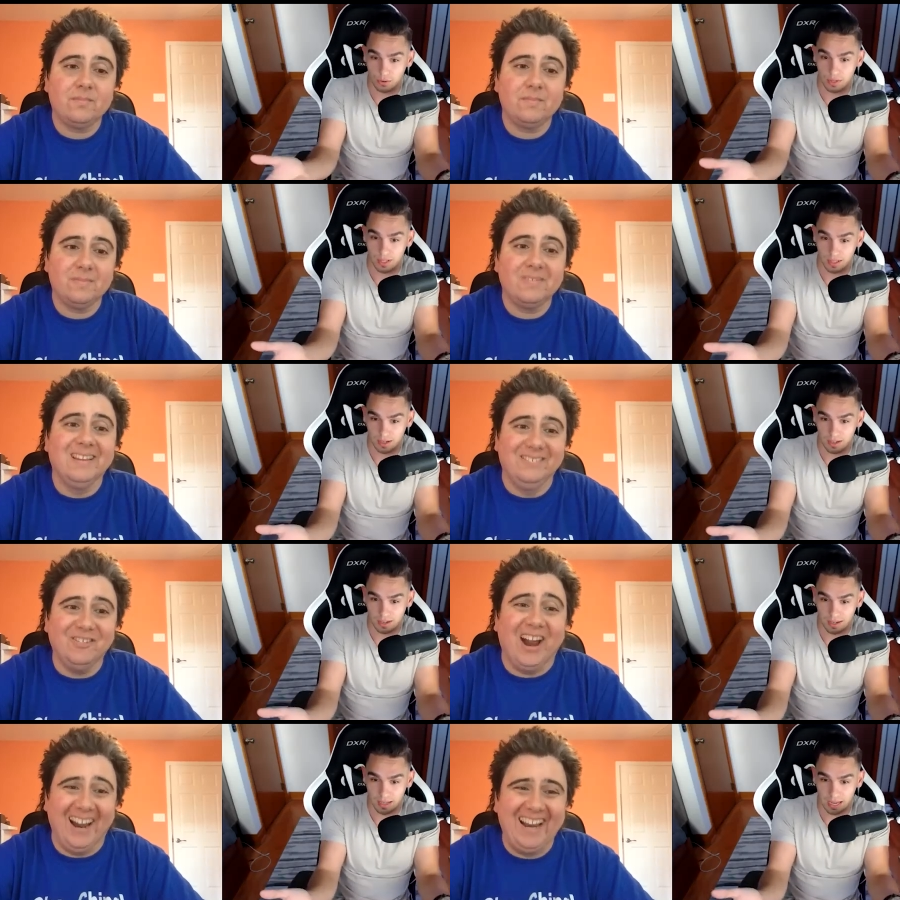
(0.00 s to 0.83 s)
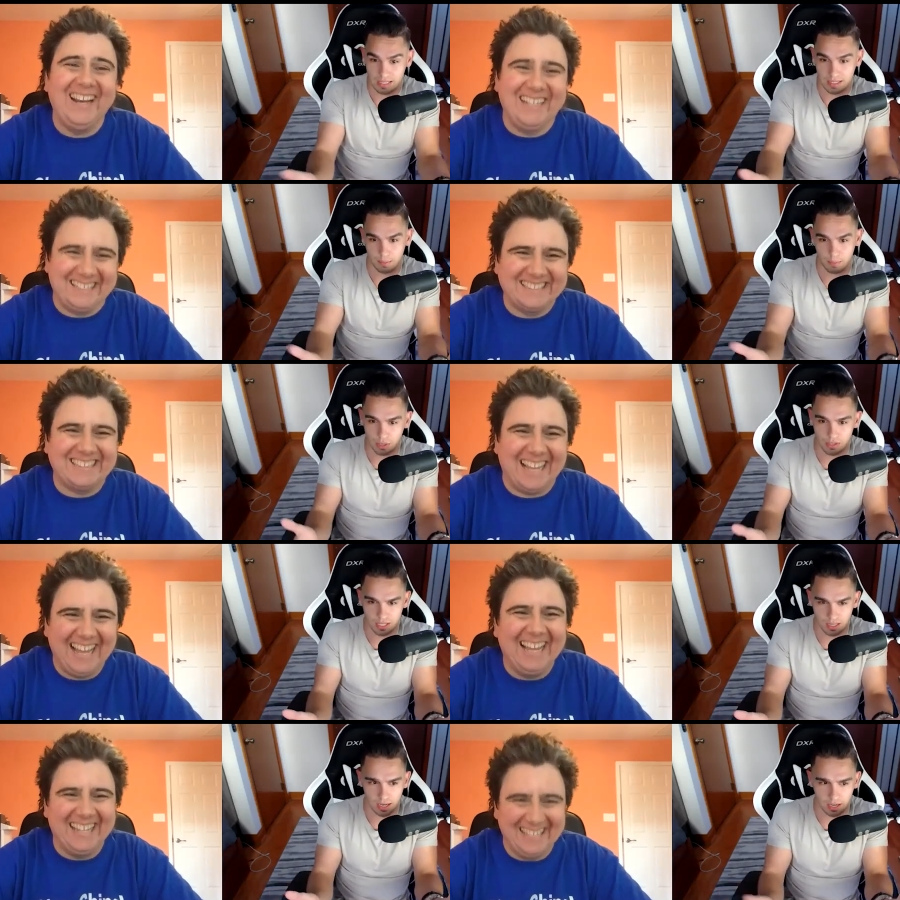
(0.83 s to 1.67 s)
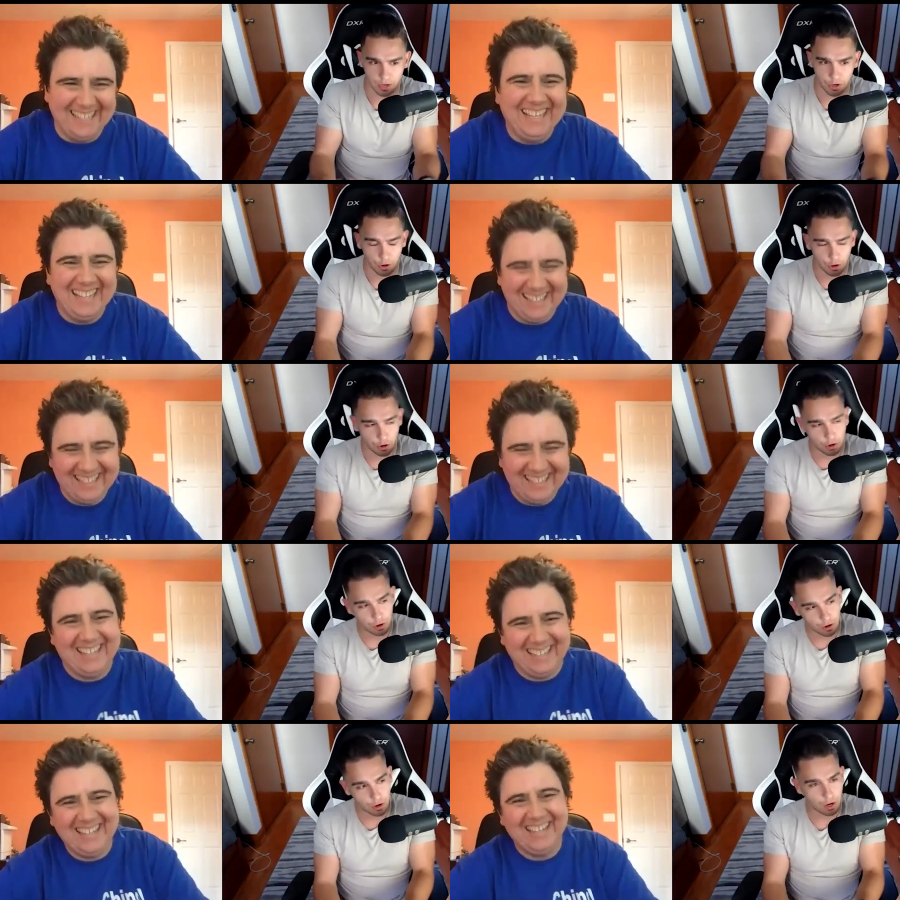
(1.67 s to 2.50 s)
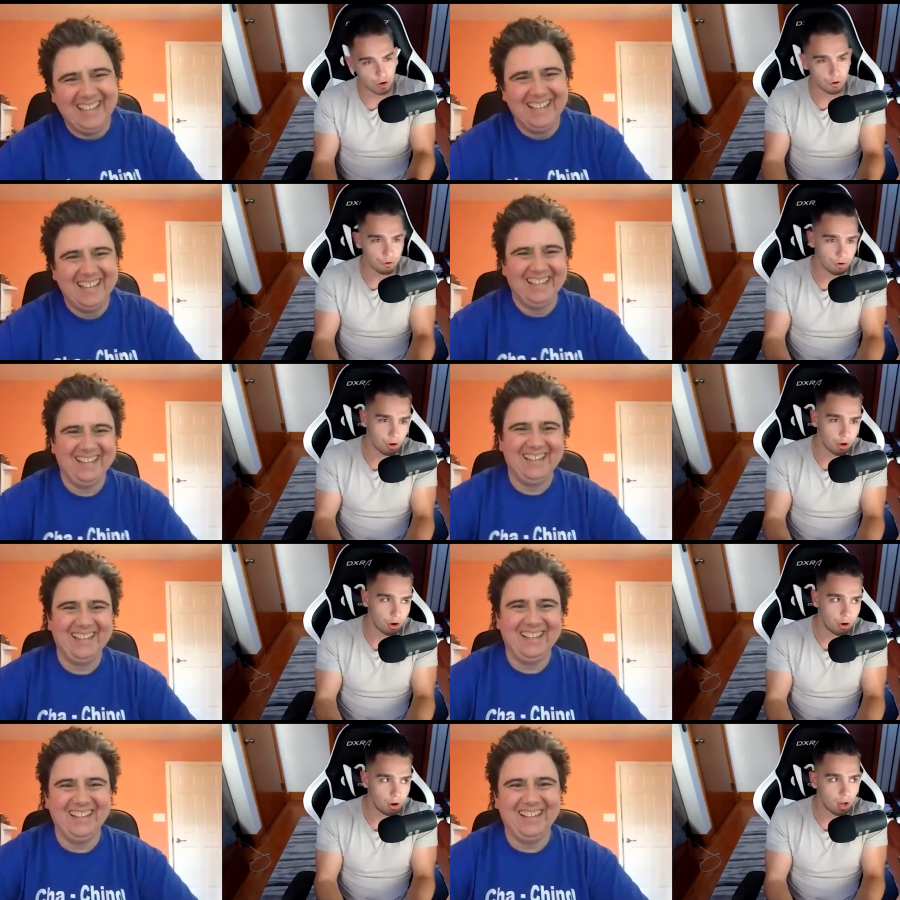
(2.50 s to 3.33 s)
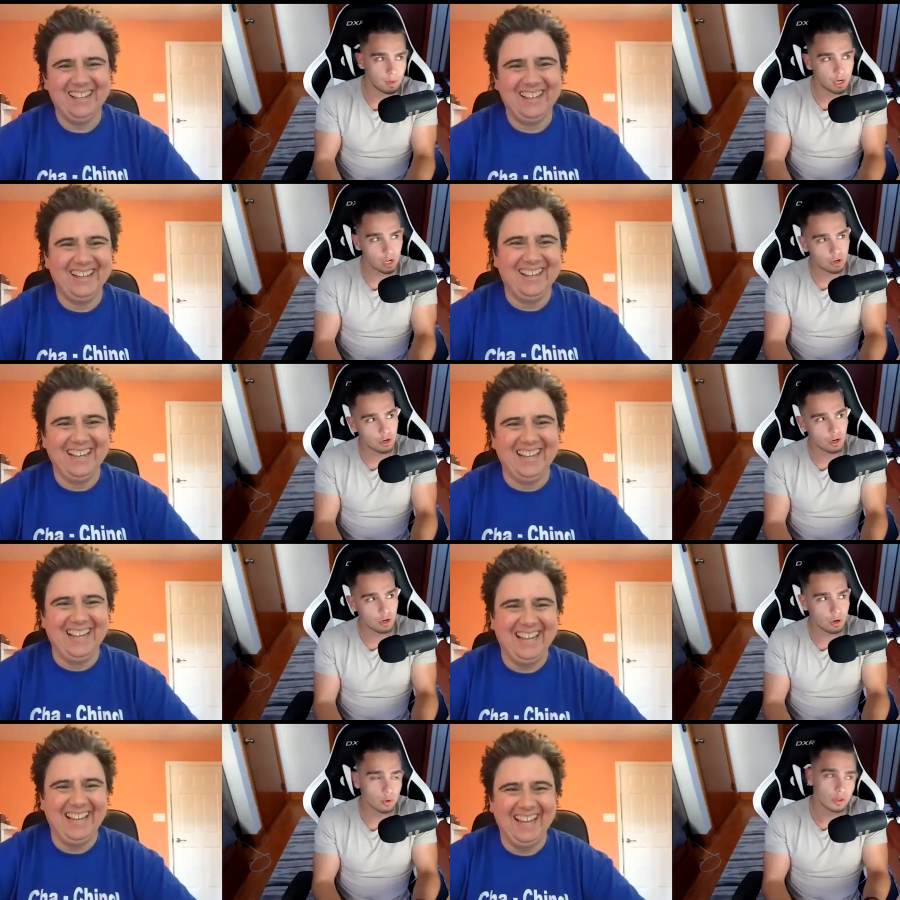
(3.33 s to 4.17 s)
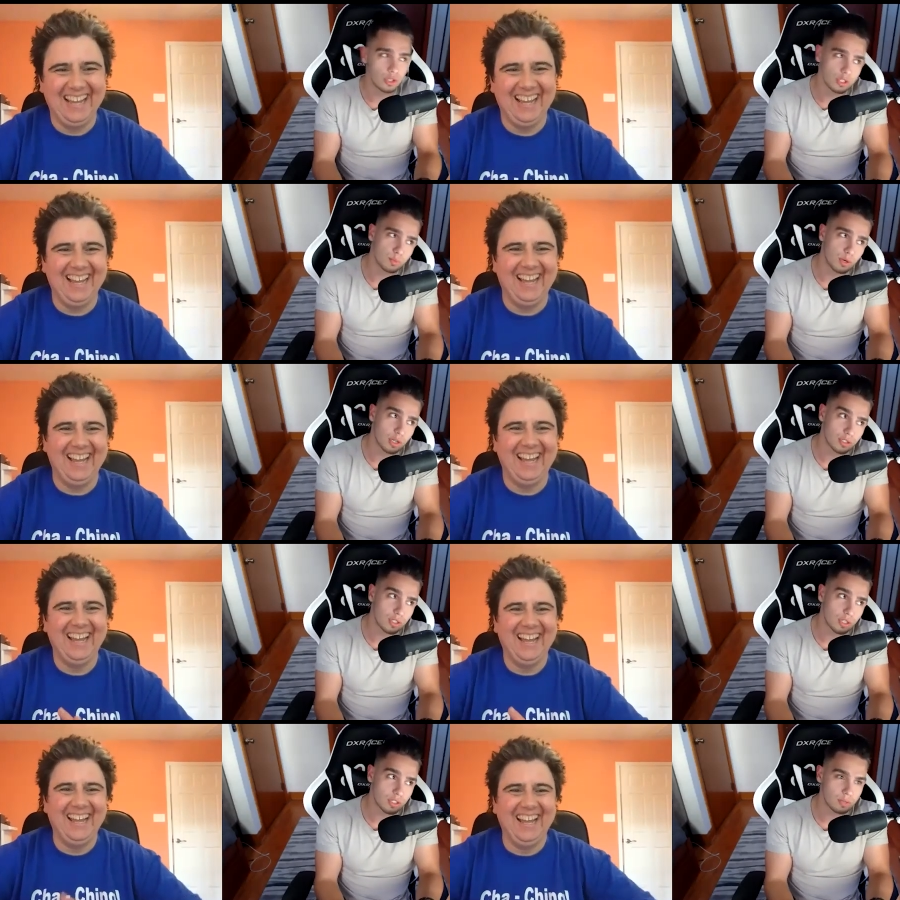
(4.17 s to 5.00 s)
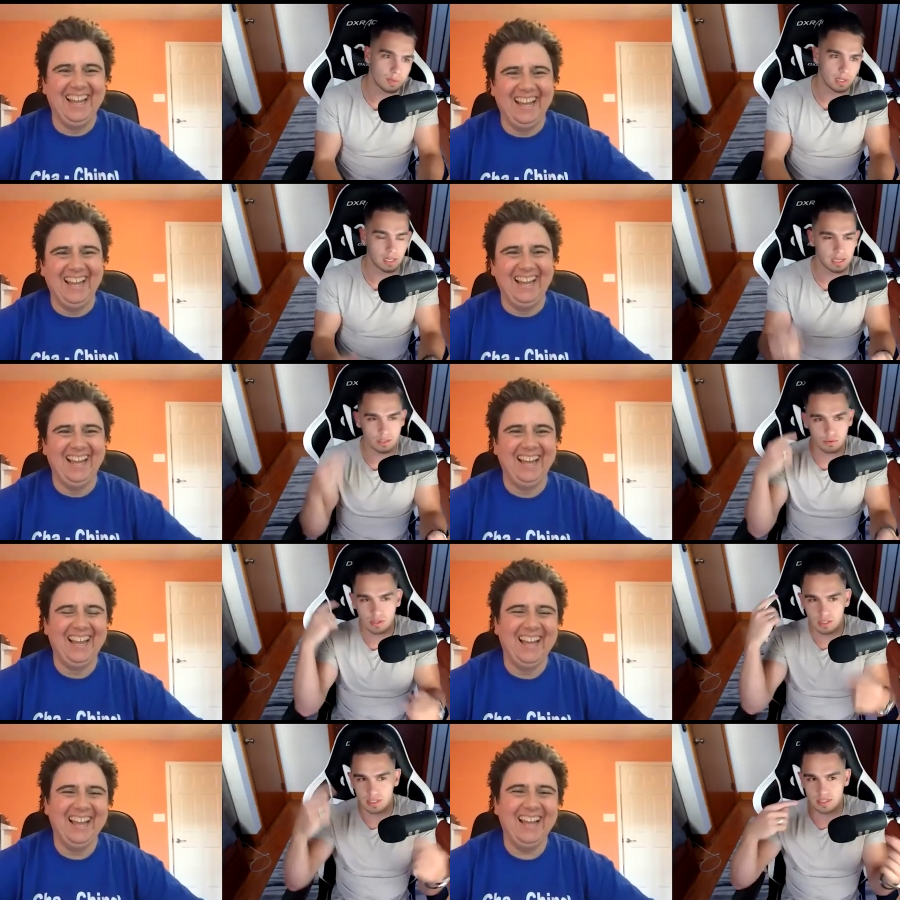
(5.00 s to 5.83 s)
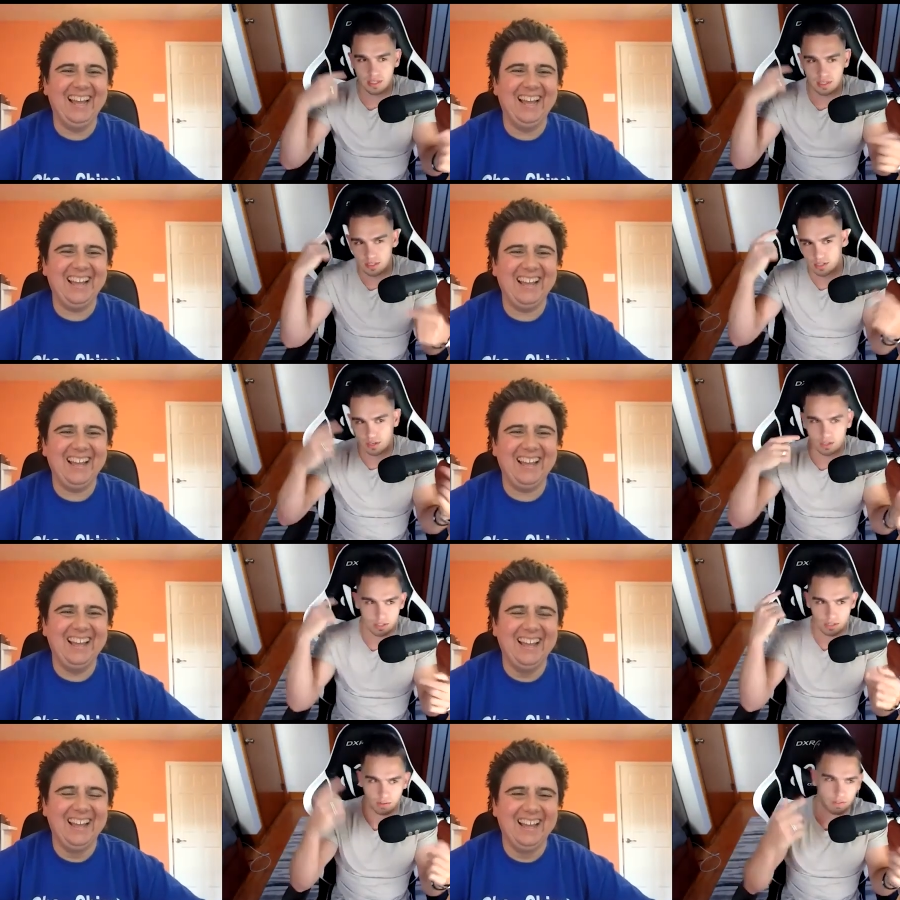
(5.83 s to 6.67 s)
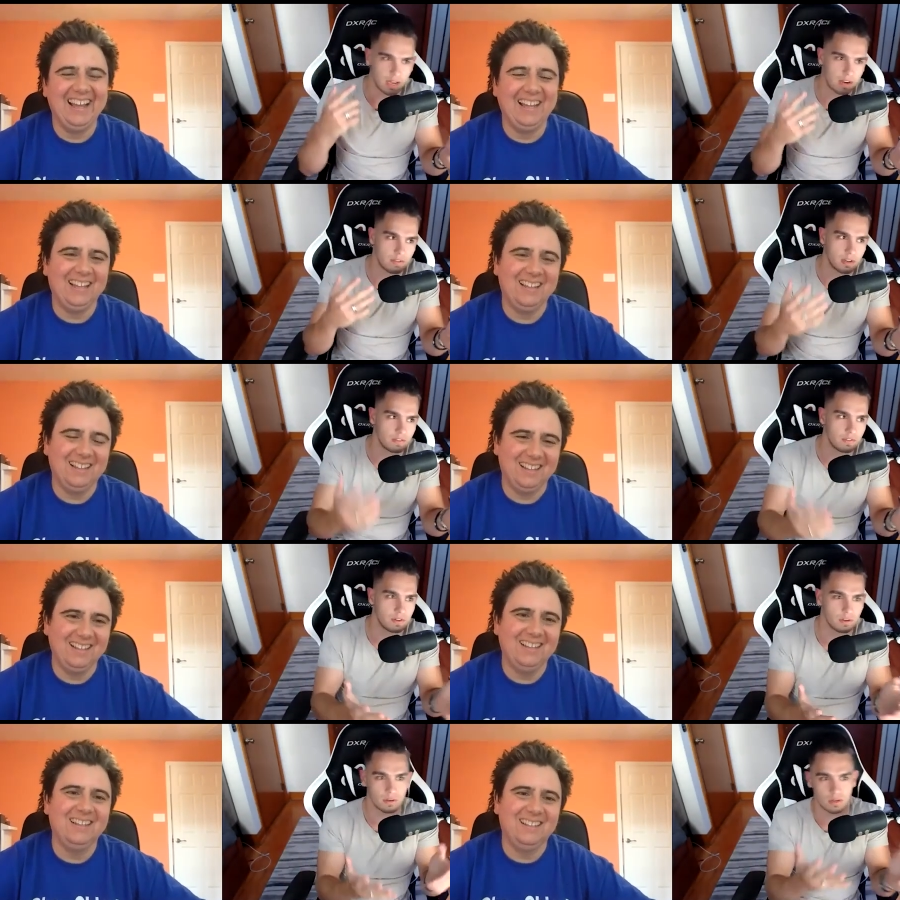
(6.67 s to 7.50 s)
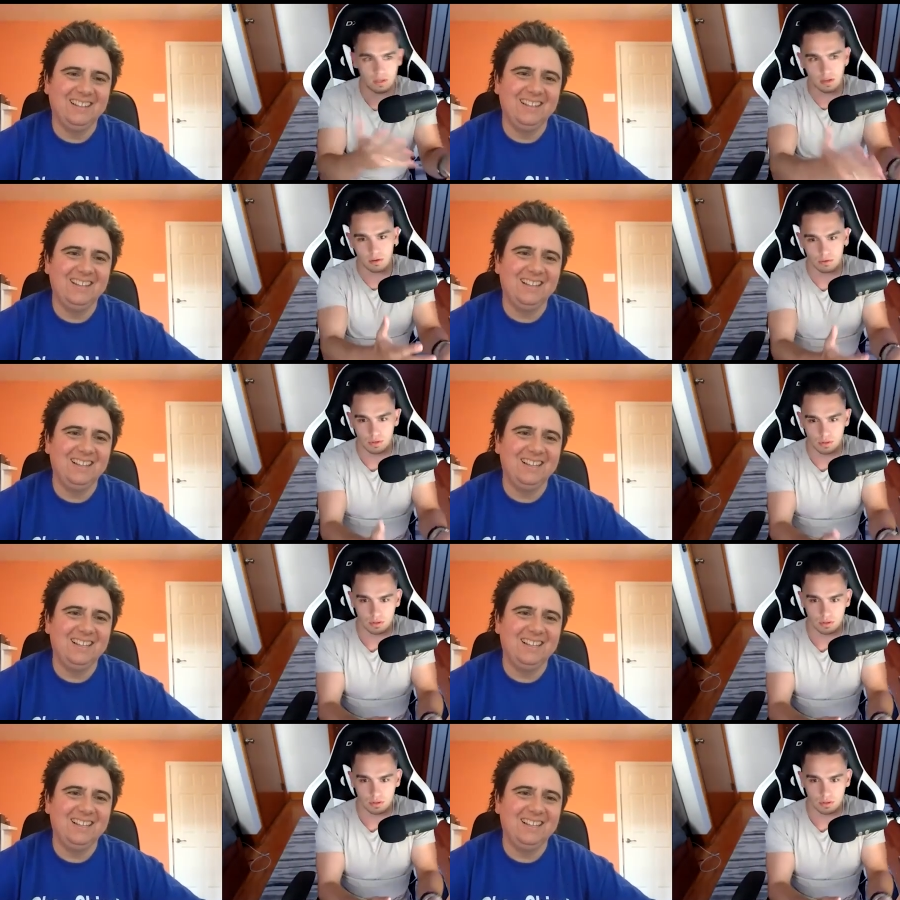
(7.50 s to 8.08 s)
Speaker 1: with it? Right. As opposed to like, uh, I don't know. I mean, I could go with this processor, but like it's real easy to talk yourself out of it if you're, you know,